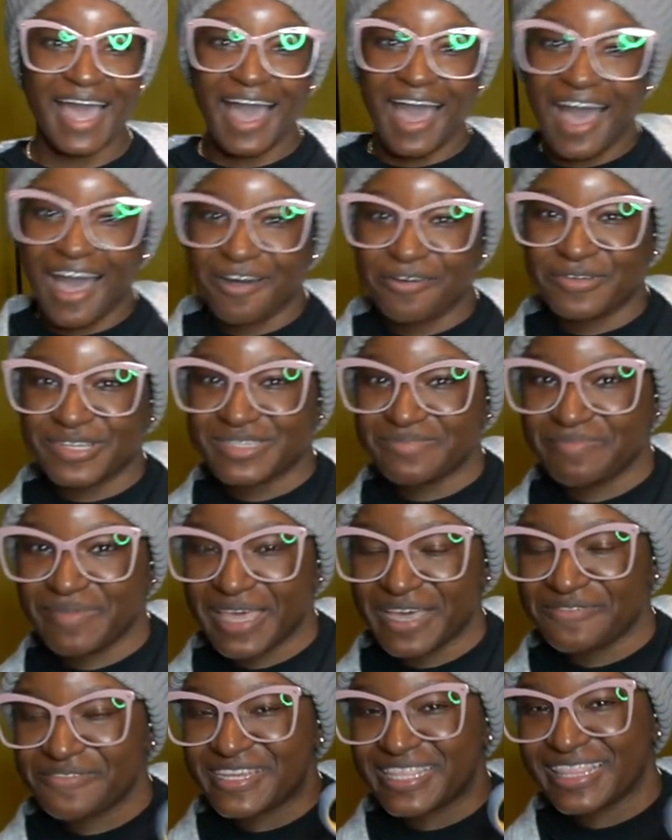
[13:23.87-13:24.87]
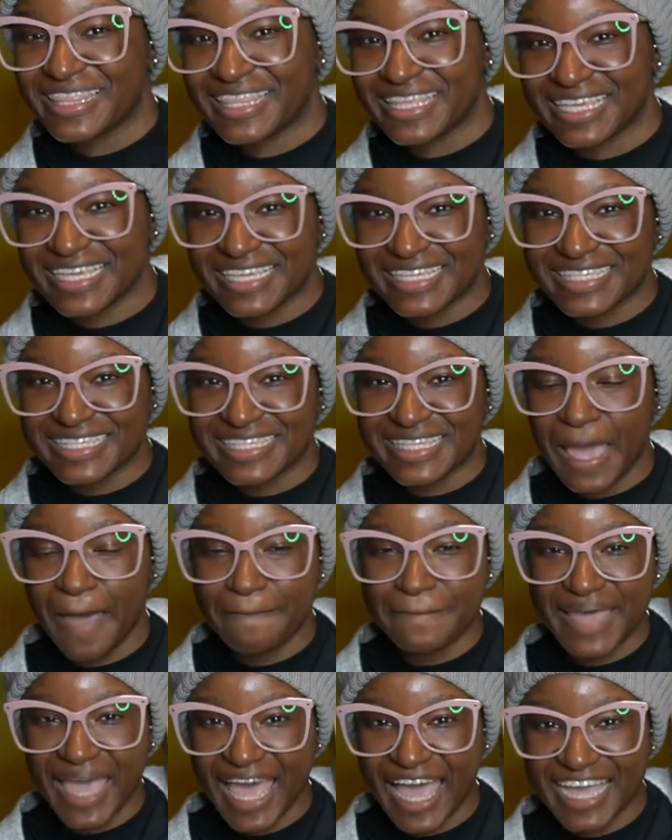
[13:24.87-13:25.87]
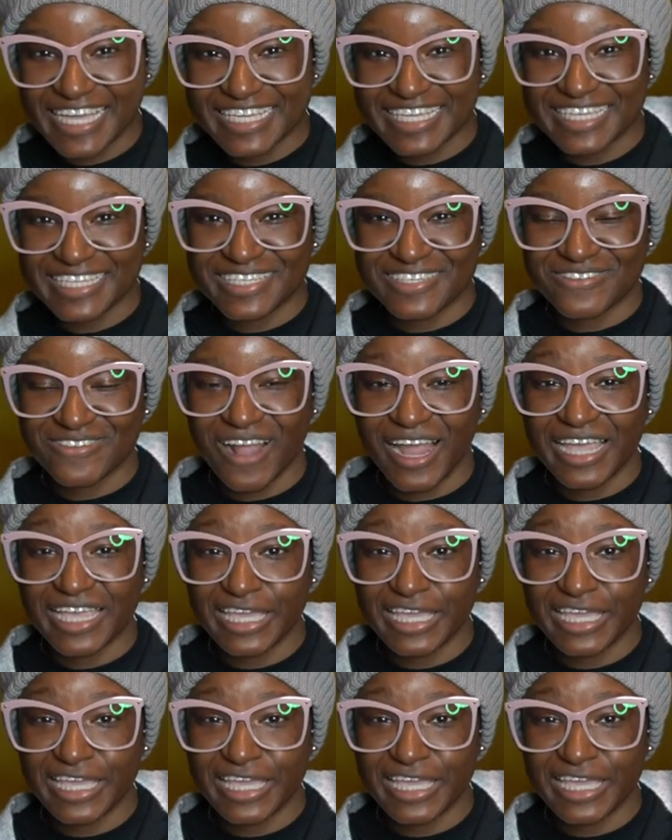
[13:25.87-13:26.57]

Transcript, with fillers: I was met with this package right